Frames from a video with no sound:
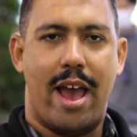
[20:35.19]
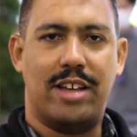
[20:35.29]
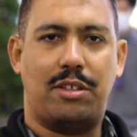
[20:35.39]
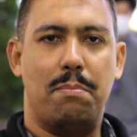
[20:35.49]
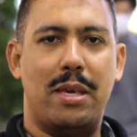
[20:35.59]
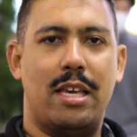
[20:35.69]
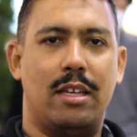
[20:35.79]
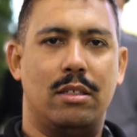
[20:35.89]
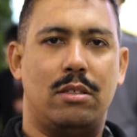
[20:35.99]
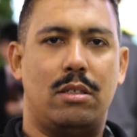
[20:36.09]
as a
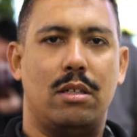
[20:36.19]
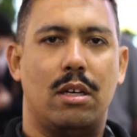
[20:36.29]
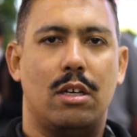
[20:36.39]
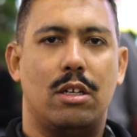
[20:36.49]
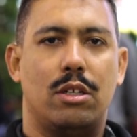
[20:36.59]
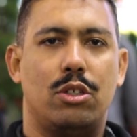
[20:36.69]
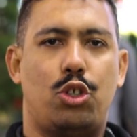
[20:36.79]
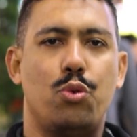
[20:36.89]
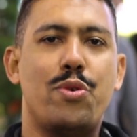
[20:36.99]
means to